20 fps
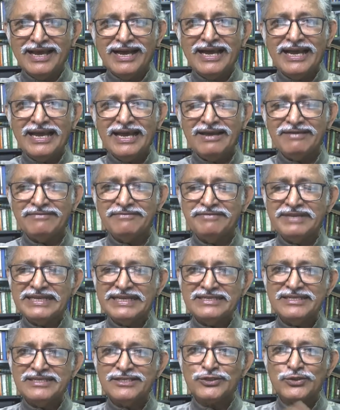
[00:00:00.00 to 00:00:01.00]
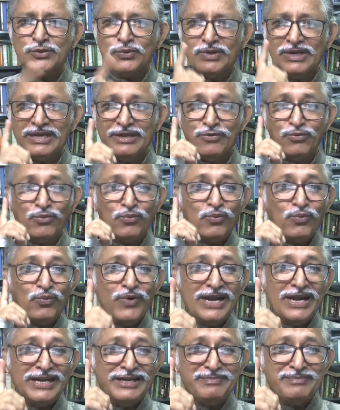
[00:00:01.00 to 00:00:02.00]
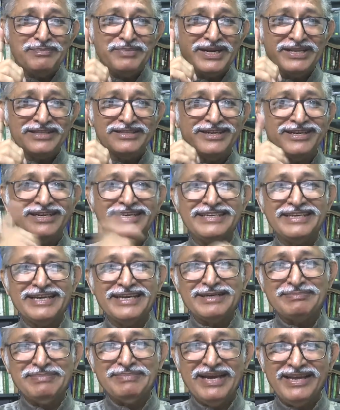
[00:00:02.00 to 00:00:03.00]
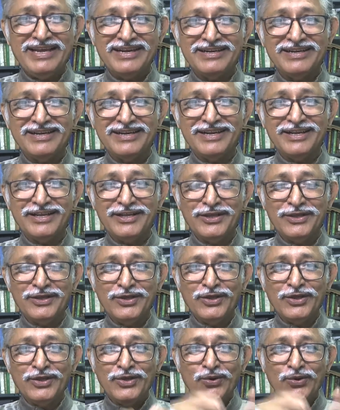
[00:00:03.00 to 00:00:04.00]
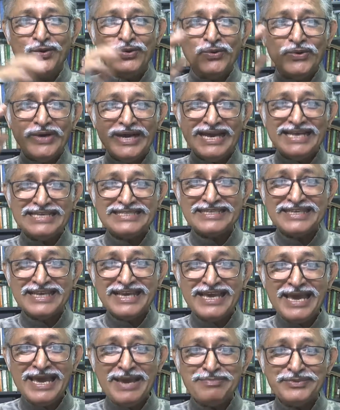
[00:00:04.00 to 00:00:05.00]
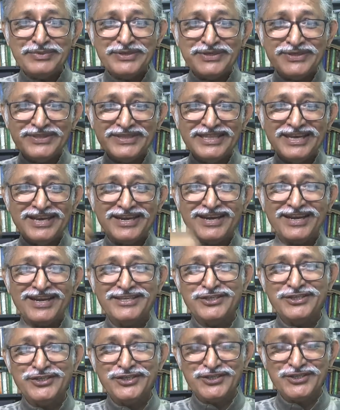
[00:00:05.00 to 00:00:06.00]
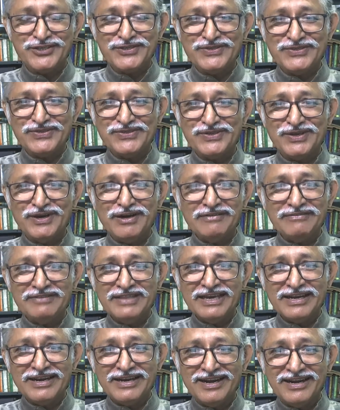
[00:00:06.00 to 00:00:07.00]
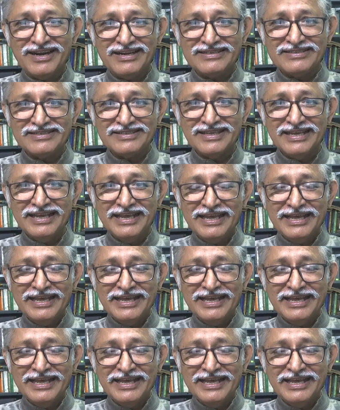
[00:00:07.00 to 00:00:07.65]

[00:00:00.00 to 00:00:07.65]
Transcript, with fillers: I have witnessed only one brethren young man who escaped the clutches of the cults.